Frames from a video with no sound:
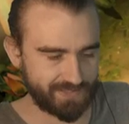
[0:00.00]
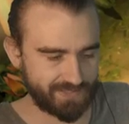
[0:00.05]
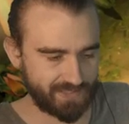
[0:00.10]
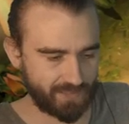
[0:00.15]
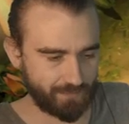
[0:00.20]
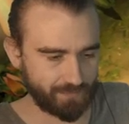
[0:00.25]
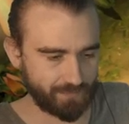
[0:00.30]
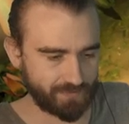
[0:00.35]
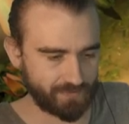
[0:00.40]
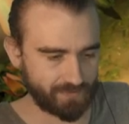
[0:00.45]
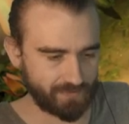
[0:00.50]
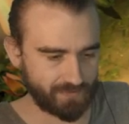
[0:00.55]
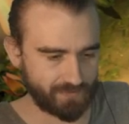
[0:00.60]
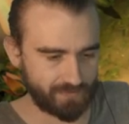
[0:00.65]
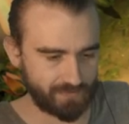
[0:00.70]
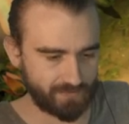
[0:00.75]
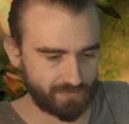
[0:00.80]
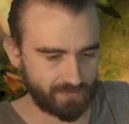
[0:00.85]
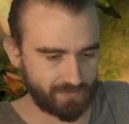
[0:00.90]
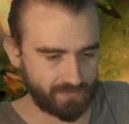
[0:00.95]
this up.
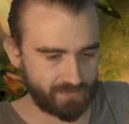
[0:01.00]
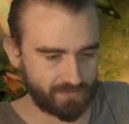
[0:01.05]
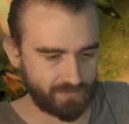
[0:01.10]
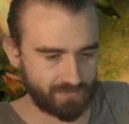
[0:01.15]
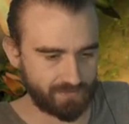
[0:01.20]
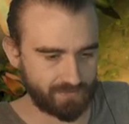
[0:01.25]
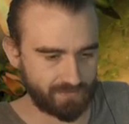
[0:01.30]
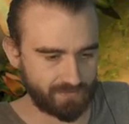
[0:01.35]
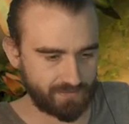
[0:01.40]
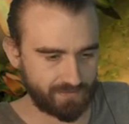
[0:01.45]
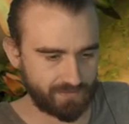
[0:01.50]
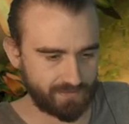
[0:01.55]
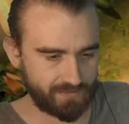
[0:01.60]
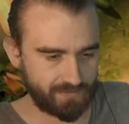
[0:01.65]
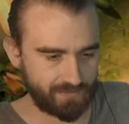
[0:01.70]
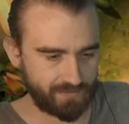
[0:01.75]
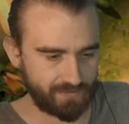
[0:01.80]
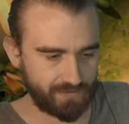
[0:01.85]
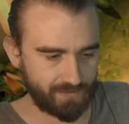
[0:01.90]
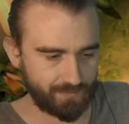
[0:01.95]

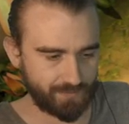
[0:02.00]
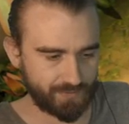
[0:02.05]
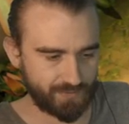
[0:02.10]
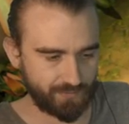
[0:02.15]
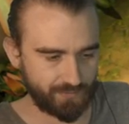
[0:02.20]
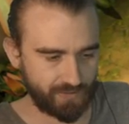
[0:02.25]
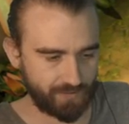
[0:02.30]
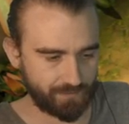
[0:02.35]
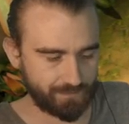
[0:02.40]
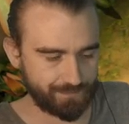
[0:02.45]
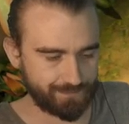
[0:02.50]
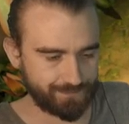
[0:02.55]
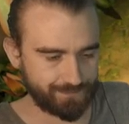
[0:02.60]
Uh, put you down.